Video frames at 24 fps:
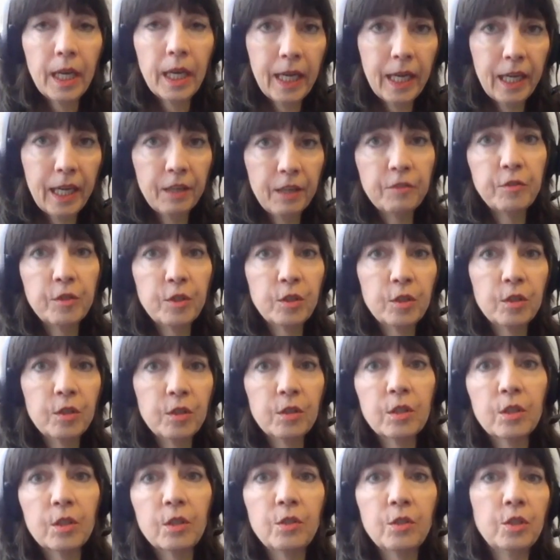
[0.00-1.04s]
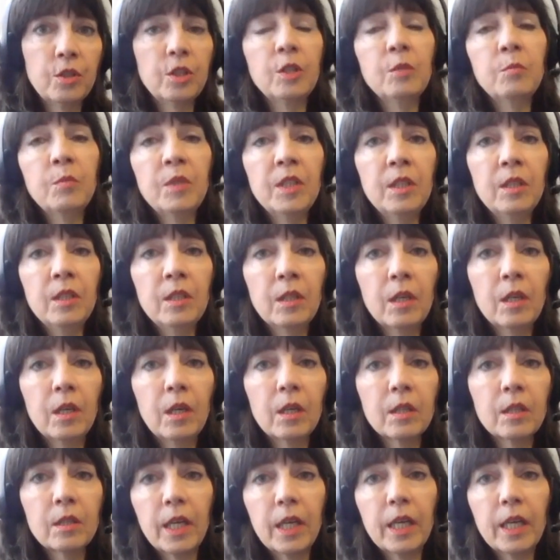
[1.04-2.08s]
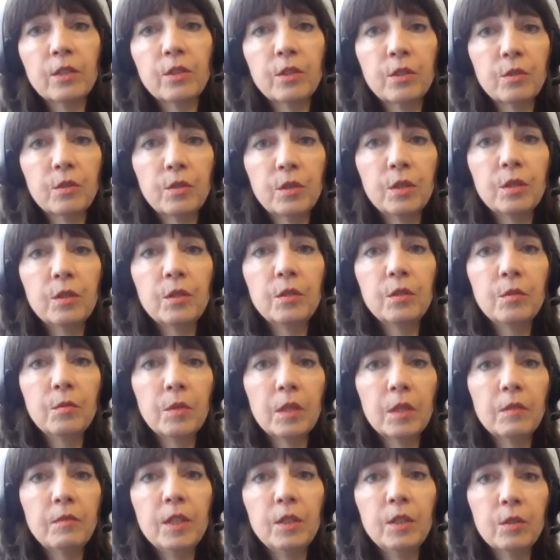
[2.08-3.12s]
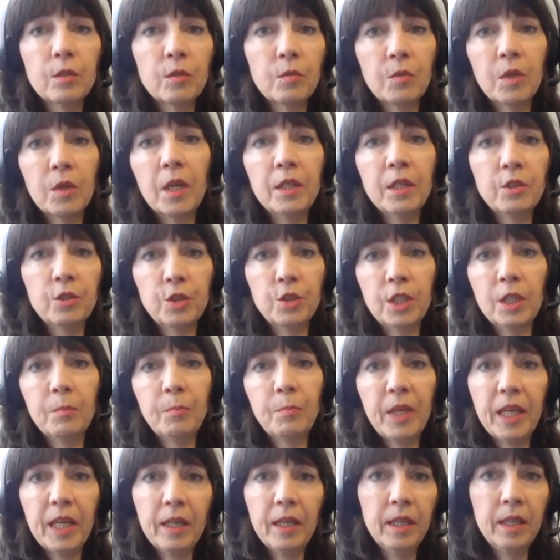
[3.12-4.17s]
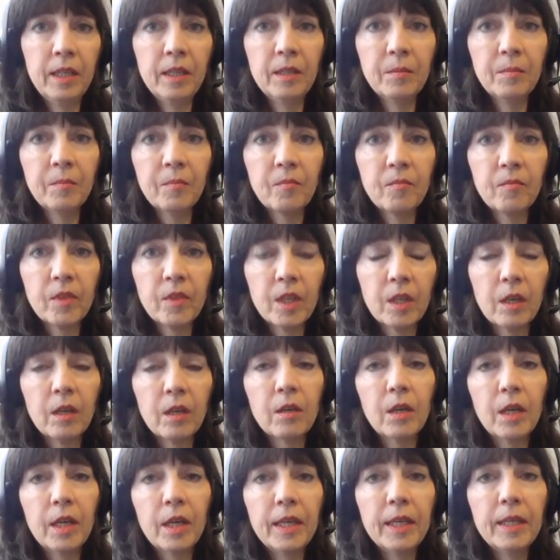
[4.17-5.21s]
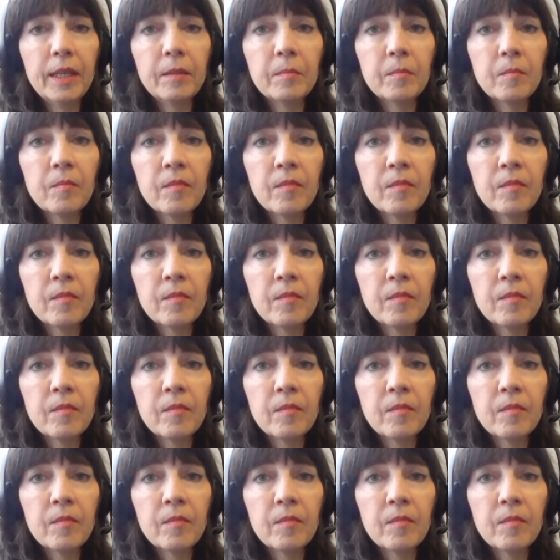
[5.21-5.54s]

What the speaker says: after consuming a glass or two of either wine or champagne. All right.